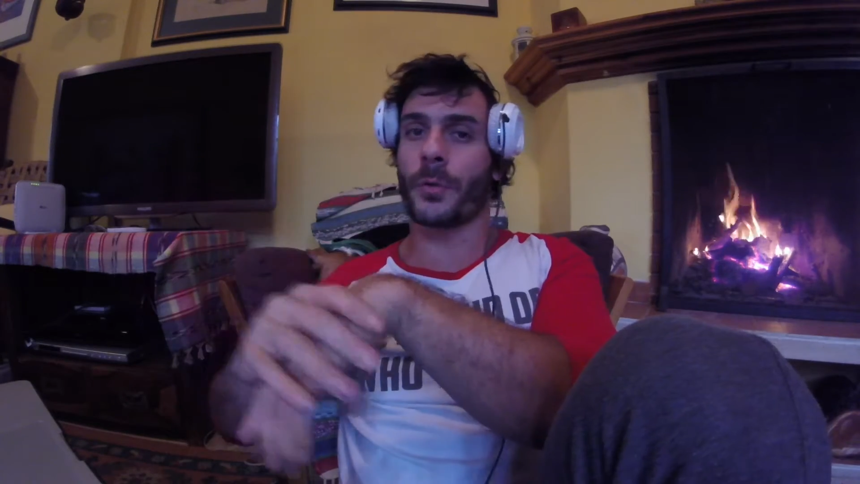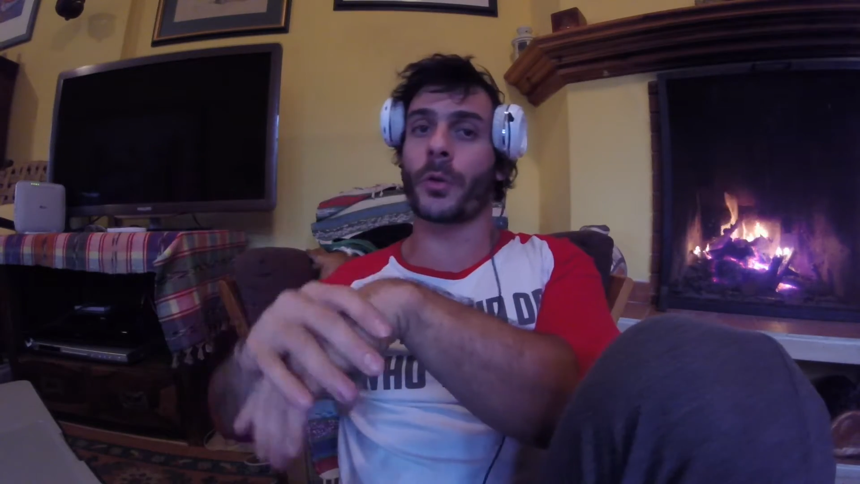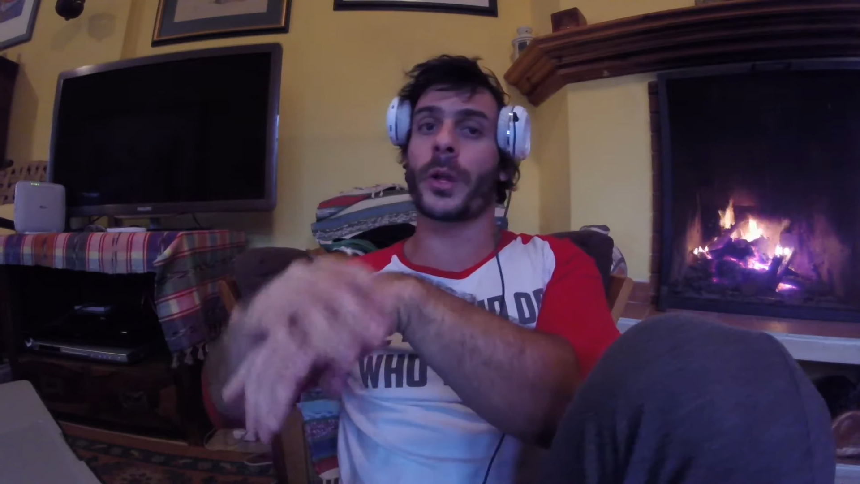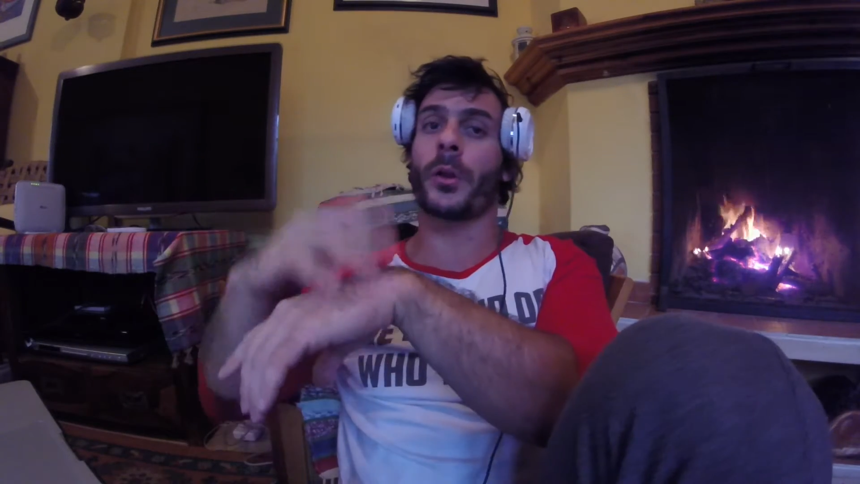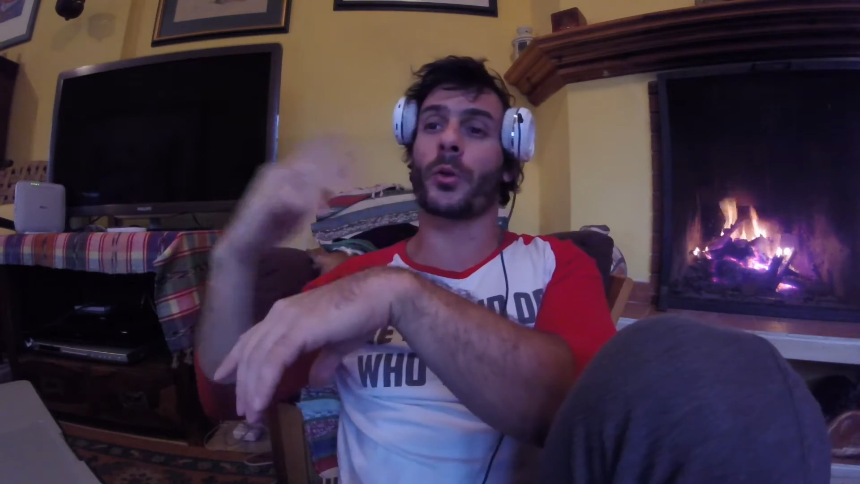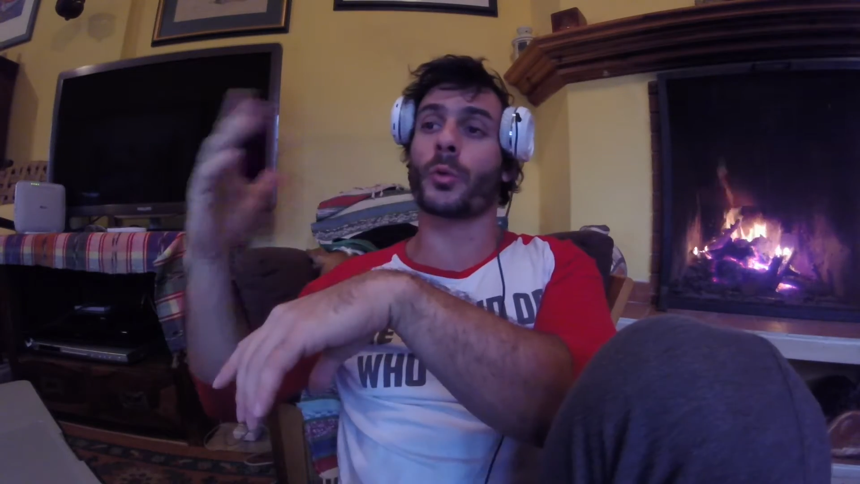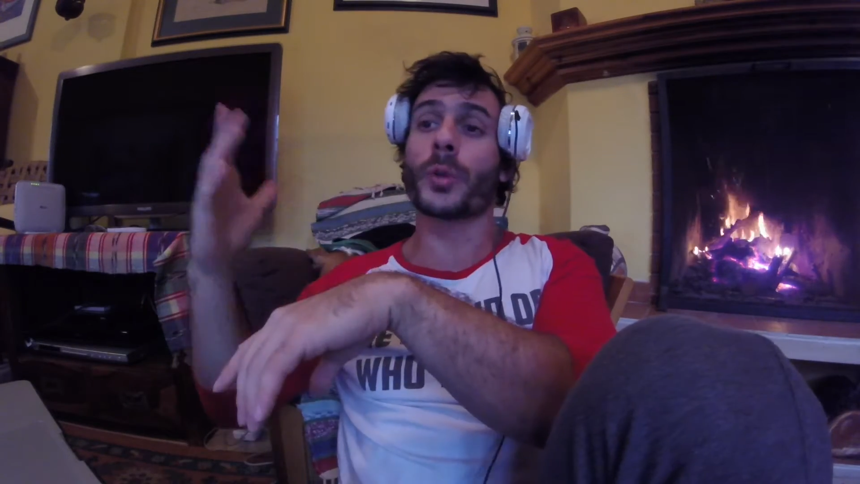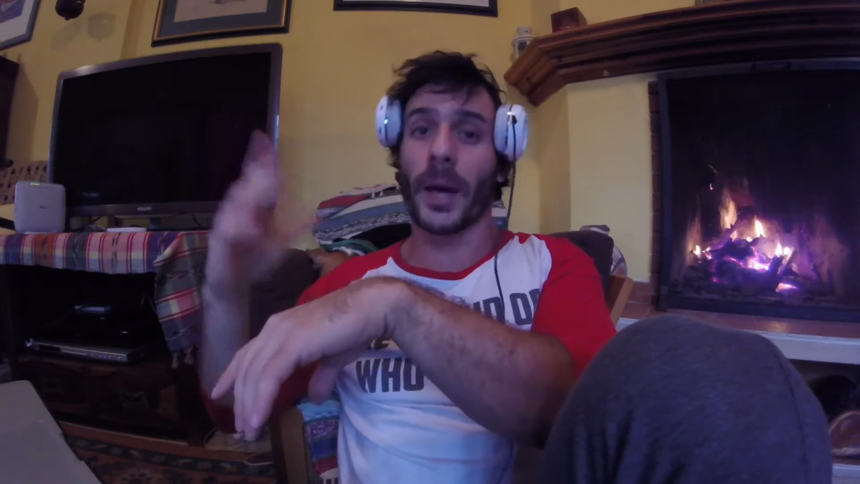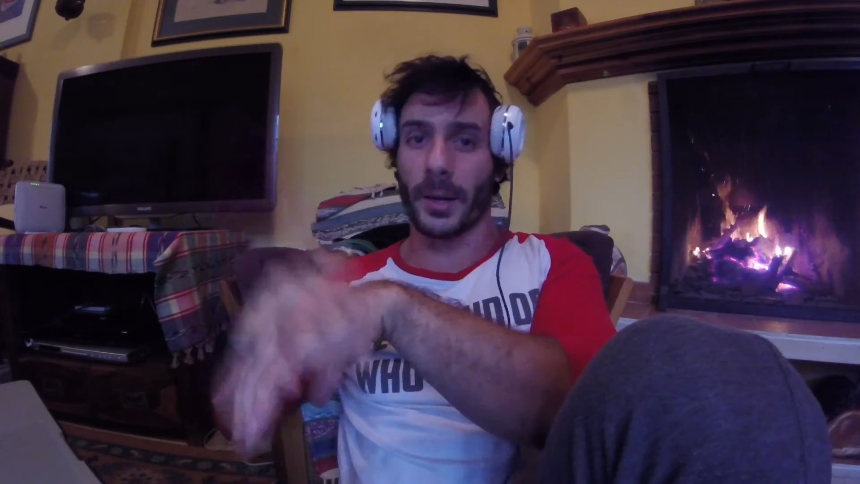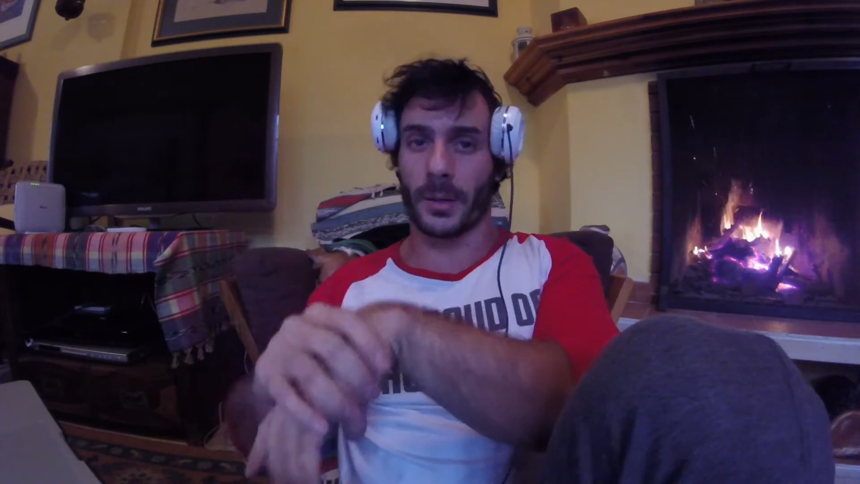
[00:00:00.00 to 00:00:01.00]
What are you
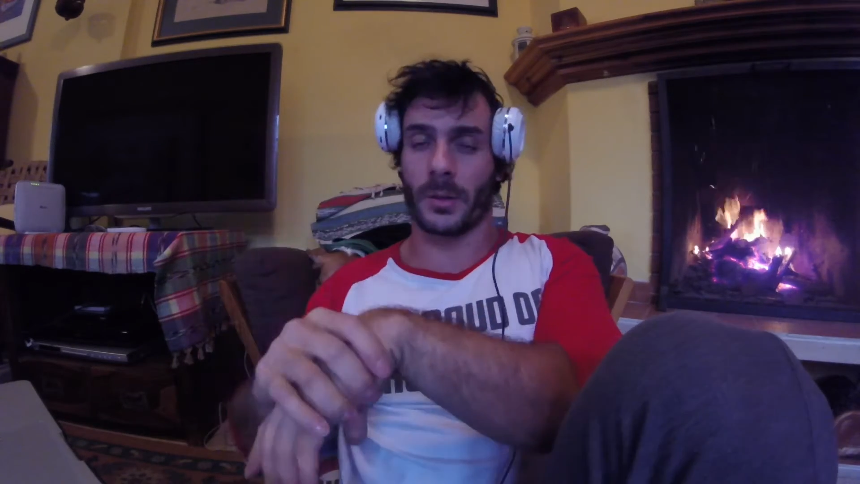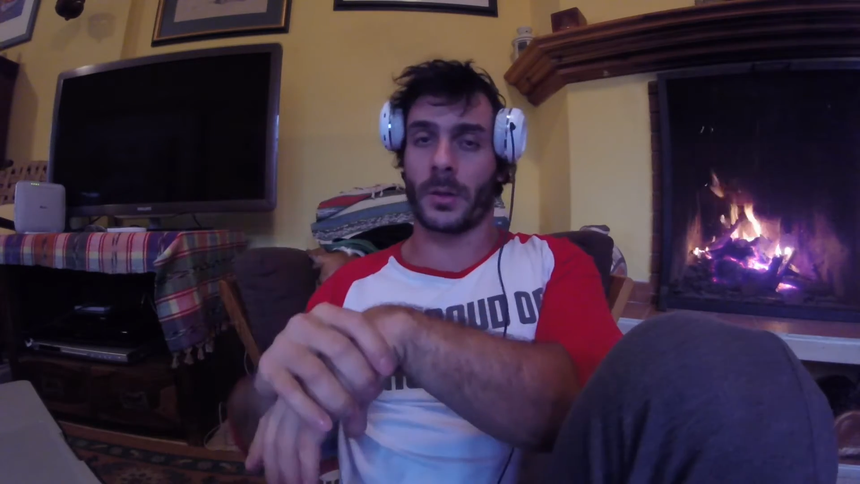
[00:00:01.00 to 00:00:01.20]
good at?